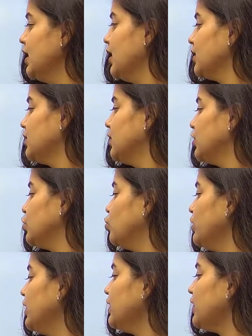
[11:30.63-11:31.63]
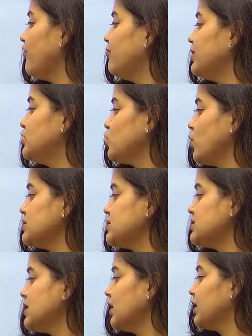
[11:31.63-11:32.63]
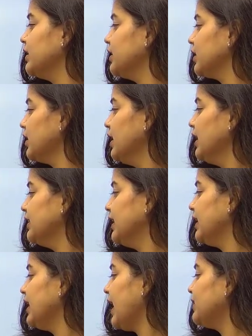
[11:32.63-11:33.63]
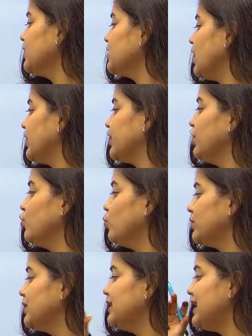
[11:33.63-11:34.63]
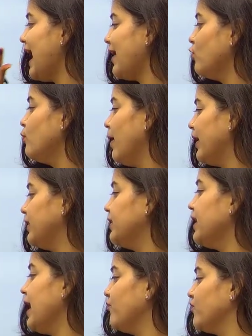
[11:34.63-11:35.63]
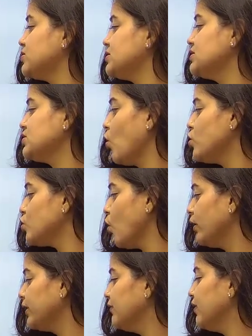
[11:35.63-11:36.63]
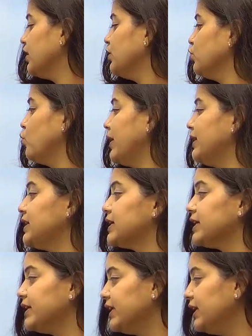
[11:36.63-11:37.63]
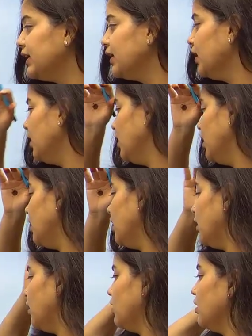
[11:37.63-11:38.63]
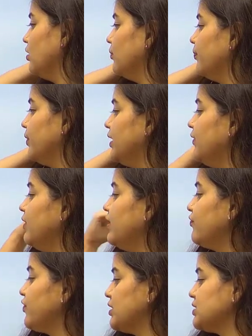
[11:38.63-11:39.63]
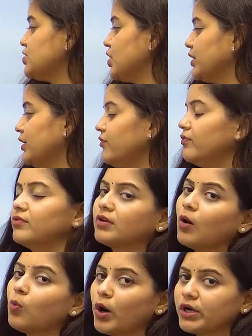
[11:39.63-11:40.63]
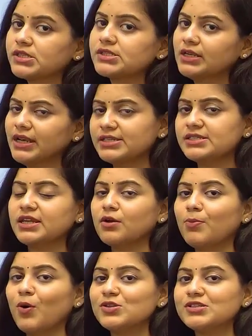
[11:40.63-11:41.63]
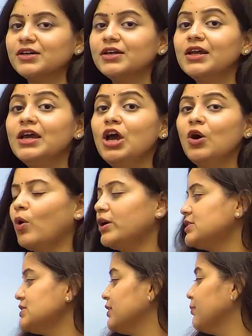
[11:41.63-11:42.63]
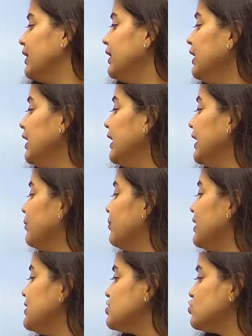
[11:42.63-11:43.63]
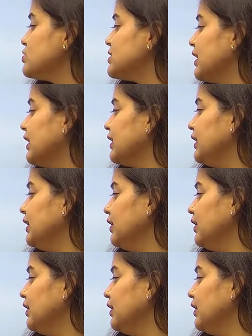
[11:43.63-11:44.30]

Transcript: The union government choices are clear. They can either continue with the narrow-minded emphasis on not giving into any critique, uh, even if constructive, now what does let's take a pause here what does it mean it means to say ki